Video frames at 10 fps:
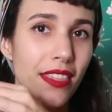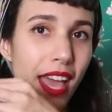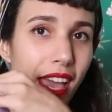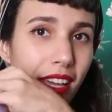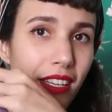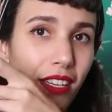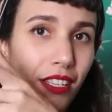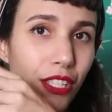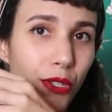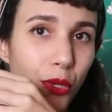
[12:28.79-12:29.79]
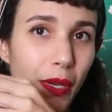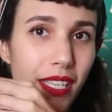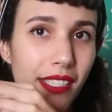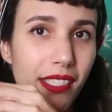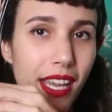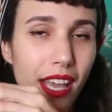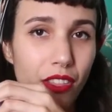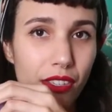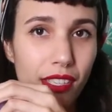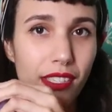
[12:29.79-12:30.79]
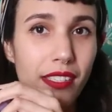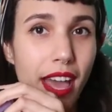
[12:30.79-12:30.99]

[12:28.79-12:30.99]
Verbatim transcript: Then you twist and there's this